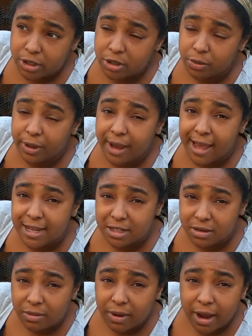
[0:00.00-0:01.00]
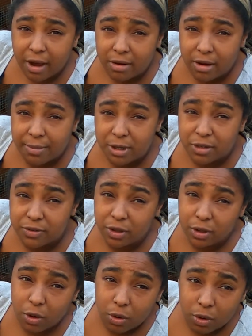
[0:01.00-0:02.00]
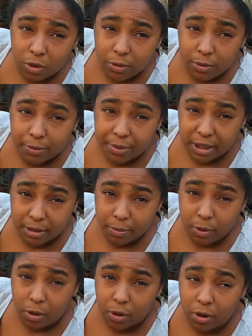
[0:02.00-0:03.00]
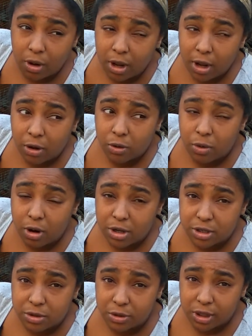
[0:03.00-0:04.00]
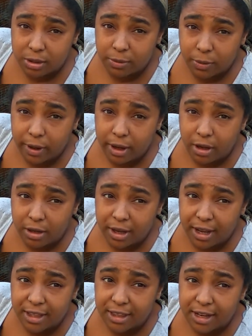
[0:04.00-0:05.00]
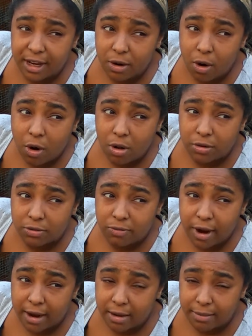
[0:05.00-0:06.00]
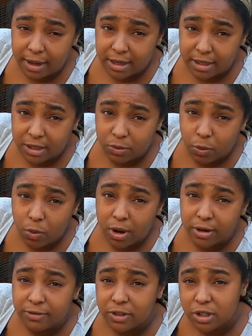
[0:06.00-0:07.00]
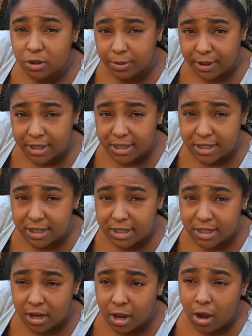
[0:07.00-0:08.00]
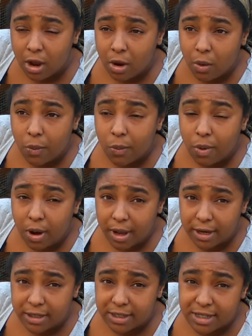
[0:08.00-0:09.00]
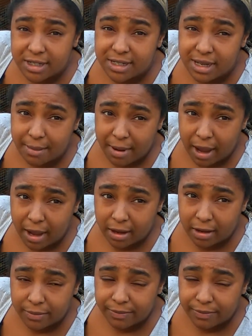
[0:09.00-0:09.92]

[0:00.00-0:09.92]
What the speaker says: So we asked around a bunch of the local people who also keep quail, and they all recommended one of 2 places. One, Semach.